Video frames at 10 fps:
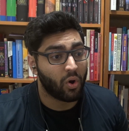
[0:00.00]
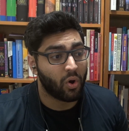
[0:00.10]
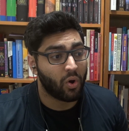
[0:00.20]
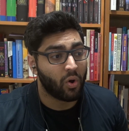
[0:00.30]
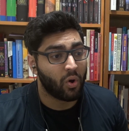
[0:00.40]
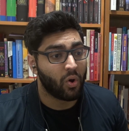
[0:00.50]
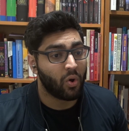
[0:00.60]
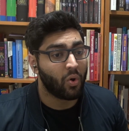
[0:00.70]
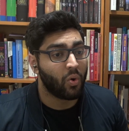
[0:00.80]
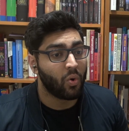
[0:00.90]

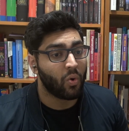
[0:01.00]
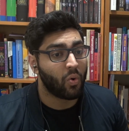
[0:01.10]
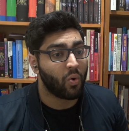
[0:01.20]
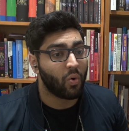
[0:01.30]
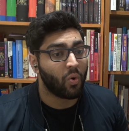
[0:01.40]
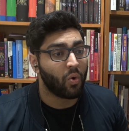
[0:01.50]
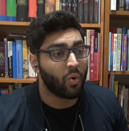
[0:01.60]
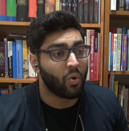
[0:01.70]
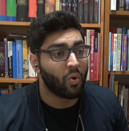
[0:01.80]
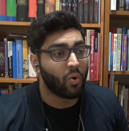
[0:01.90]

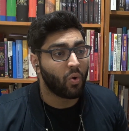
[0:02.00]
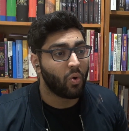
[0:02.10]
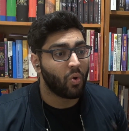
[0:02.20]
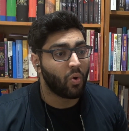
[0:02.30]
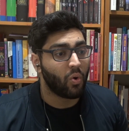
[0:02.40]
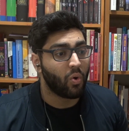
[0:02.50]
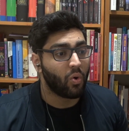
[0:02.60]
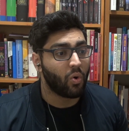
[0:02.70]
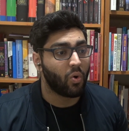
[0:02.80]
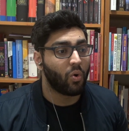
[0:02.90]

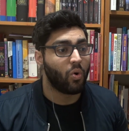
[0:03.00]
(no one is talking)